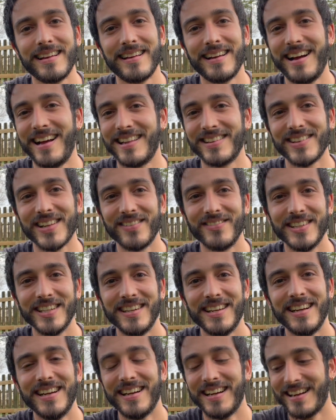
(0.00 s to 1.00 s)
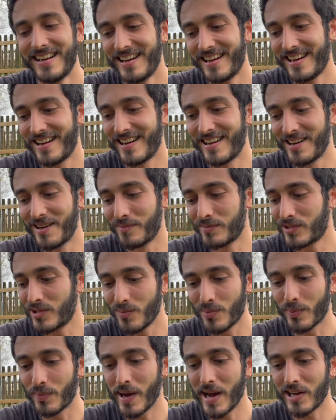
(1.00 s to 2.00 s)
I love it. I'm
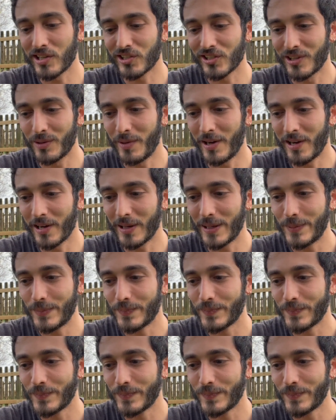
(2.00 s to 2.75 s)
super passionate about it.